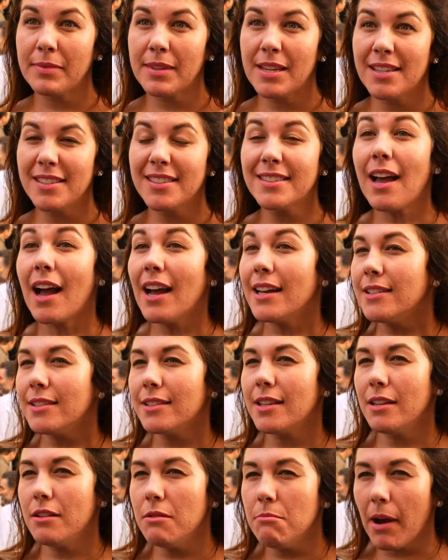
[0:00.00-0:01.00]
signs
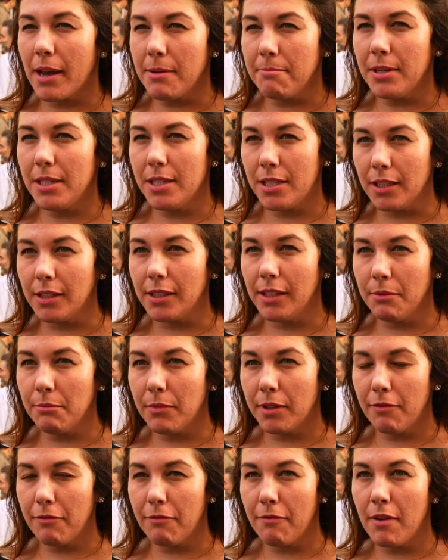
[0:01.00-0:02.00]
that you might be dealing
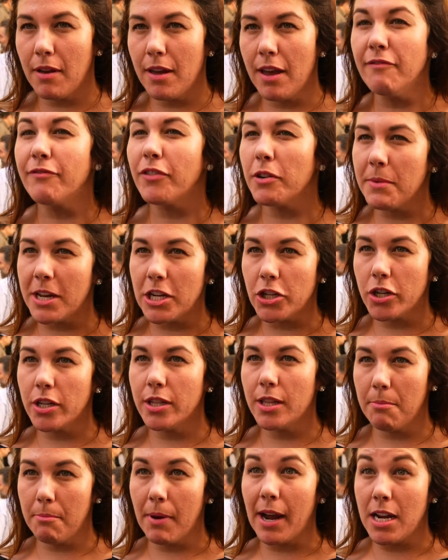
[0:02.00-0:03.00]
with information
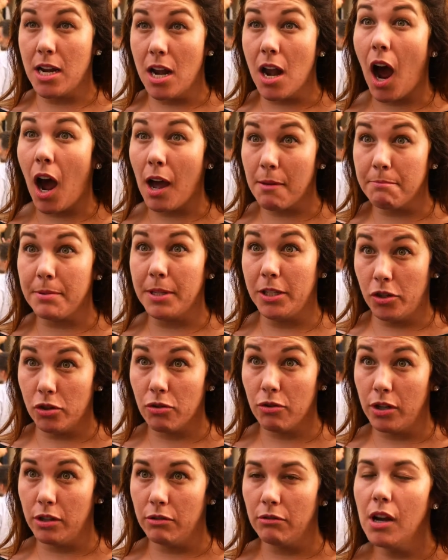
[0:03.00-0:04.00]
that might not be
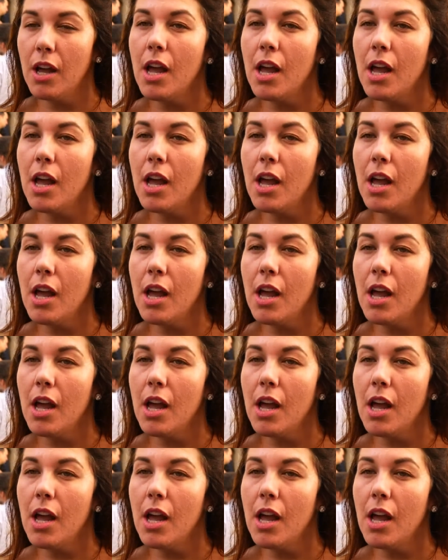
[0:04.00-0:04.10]
true.